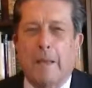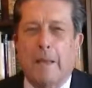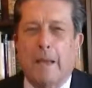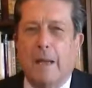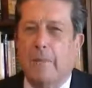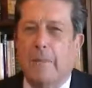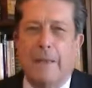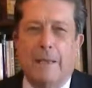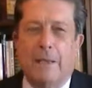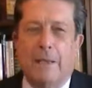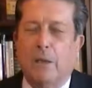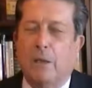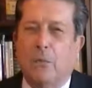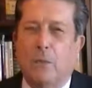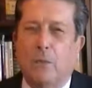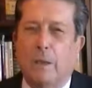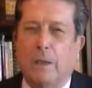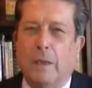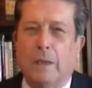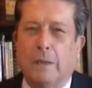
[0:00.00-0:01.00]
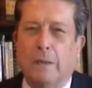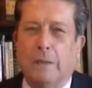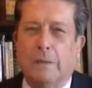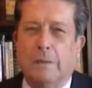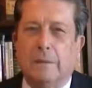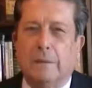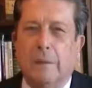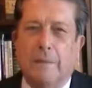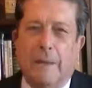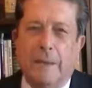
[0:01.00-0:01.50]
a better world,
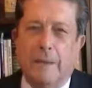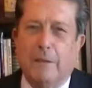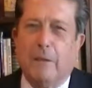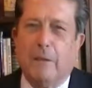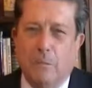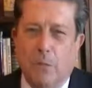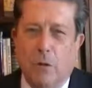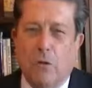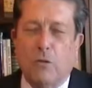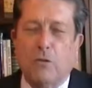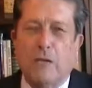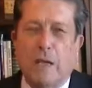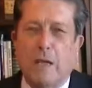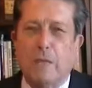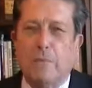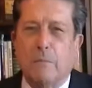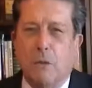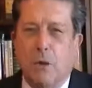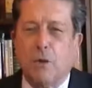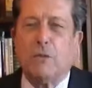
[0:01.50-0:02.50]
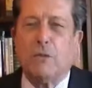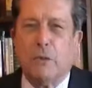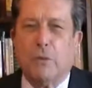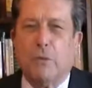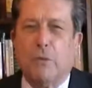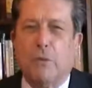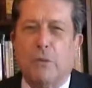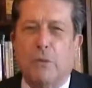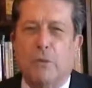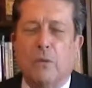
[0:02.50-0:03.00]
a better, more just, more
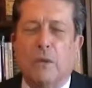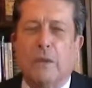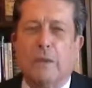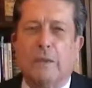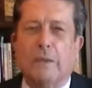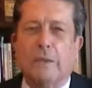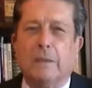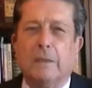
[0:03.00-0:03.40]
secure world.